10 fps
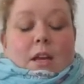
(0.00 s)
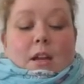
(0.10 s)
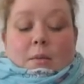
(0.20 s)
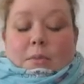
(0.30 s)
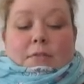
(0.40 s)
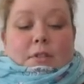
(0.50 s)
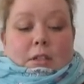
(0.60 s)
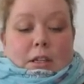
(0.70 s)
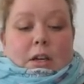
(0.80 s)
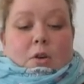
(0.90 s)
and I'm
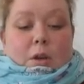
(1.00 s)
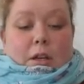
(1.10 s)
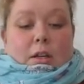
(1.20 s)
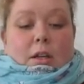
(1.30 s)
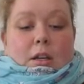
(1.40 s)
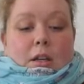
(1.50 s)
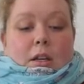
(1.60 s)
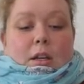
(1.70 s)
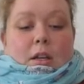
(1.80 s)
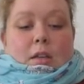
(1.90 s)
definitely going
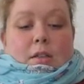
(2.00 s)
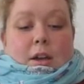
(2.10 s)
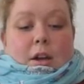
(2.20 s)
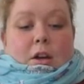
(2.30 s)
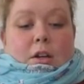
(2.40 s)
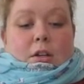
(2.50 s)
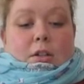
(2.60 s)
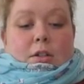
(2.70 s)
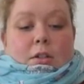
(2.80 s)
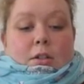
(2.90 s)
there